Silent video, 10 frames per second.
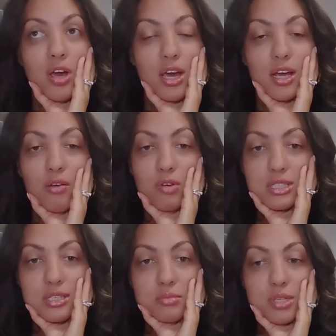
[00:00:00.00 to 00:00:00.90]
it always
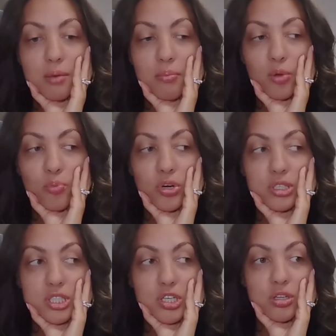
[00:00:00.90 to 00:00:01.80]
seems like my
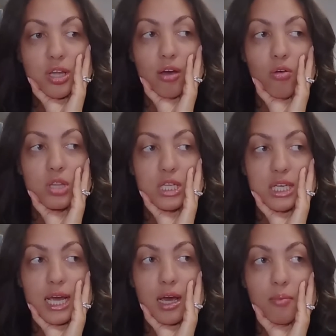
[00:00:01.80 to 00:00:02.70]
printer, like on the
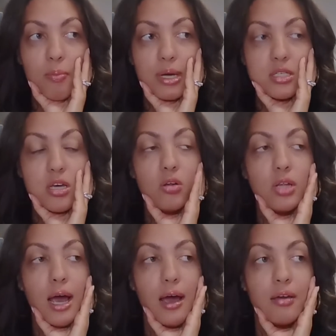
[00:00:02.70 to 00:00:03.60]
day I'm about to go
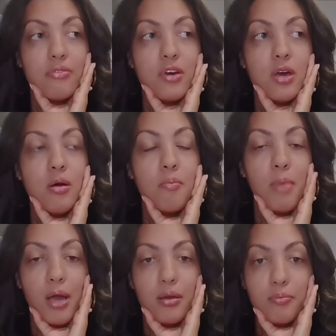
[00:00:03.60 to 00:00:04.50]
live,
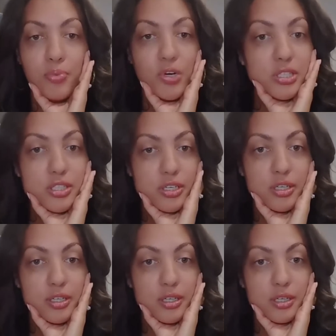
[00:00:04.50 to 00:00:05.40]
my
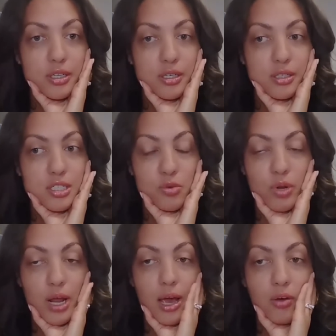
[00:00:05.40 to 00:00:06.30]
printer doesn't
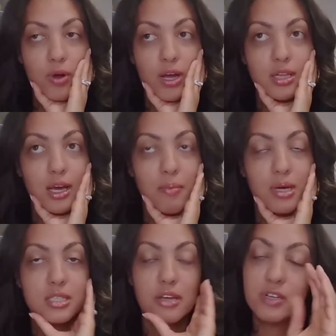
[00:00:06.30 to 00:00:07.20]
want to act right. Like my
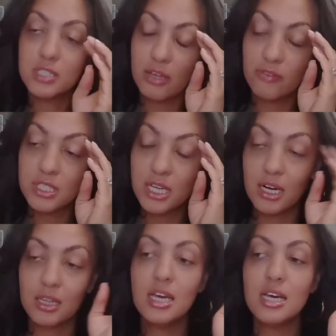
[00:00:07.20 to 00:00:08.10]
7710,
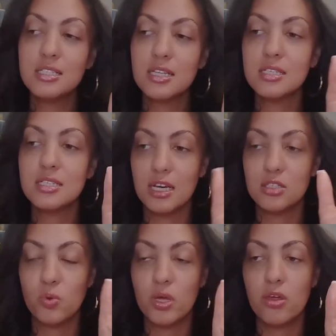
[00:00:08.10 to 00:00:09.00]
I think I said this
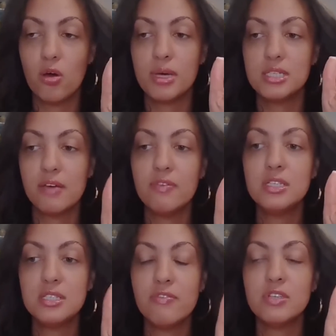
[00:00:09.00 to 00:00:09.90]
last week though, my
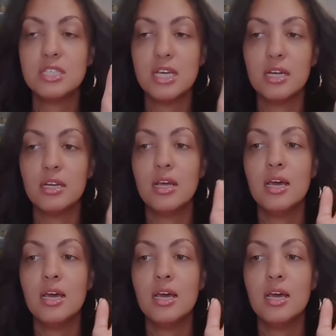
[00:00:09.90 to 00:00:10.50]
7710